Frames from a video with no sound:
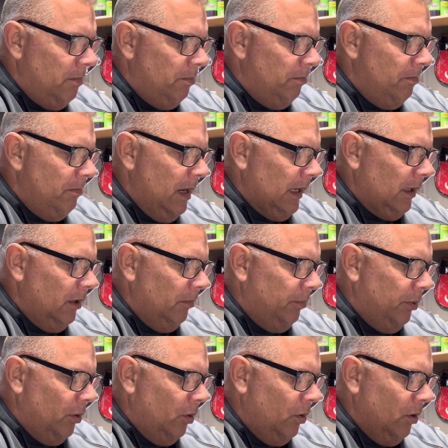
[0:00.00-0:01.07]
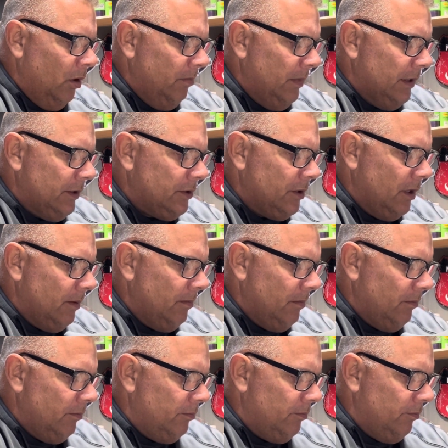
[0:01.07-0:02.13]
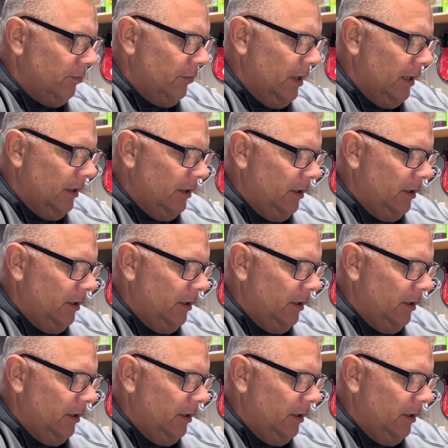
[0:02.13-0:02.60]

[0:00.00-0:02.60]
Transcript: Make a little pour, make sure I'm running